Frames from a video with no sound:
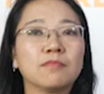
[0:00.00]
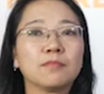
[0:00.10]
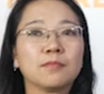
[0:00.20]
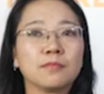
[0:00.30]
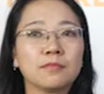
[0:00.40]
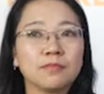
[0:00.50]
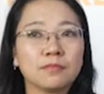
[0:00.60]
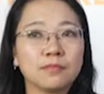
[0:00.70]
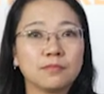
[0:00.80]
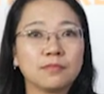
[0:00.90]

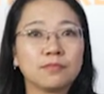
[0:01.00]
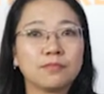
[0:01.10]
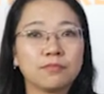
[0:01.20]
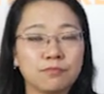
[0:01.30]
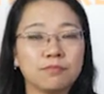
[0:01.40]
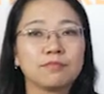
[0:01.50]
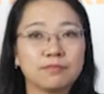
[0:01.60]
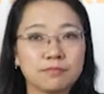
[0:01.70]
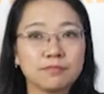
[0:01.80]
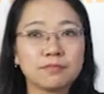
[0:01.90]

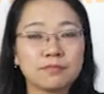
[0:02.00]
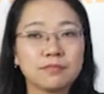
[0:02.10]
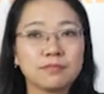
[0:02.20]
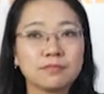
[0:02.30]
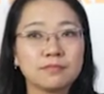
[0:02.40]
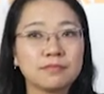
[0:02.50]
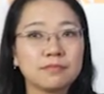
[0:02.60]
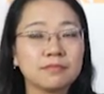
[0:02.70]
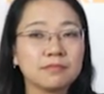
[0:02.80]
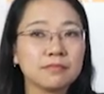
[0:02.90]

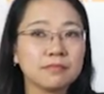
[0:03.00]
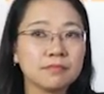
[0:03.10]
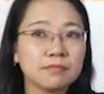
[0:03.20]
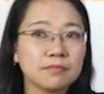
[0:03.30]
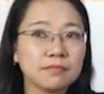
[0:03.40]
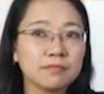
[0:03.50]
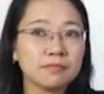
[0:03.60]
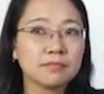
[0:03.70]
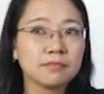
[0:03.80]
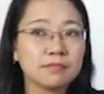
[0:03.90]
This person isn't speaking.